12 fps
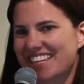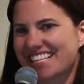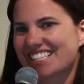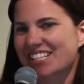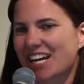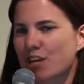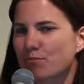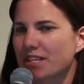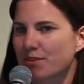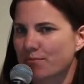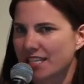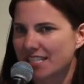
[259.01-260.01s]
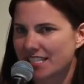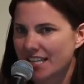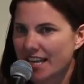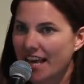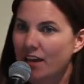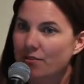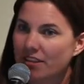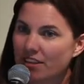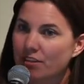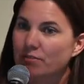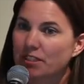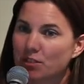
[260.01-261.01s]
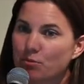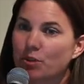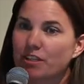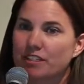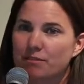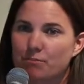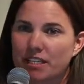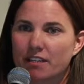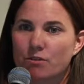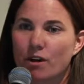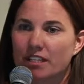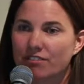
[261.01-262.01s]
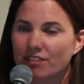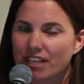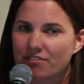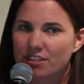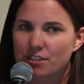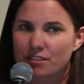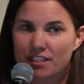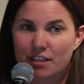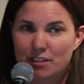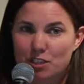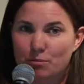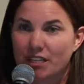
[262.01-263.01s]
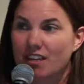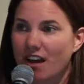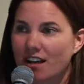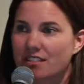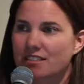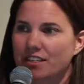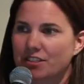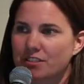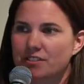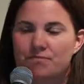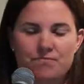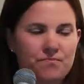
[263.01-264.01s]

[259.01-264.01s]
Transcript: of things that are kind of being missed, and we think they're really important in big quality of life issues and also big cost centers.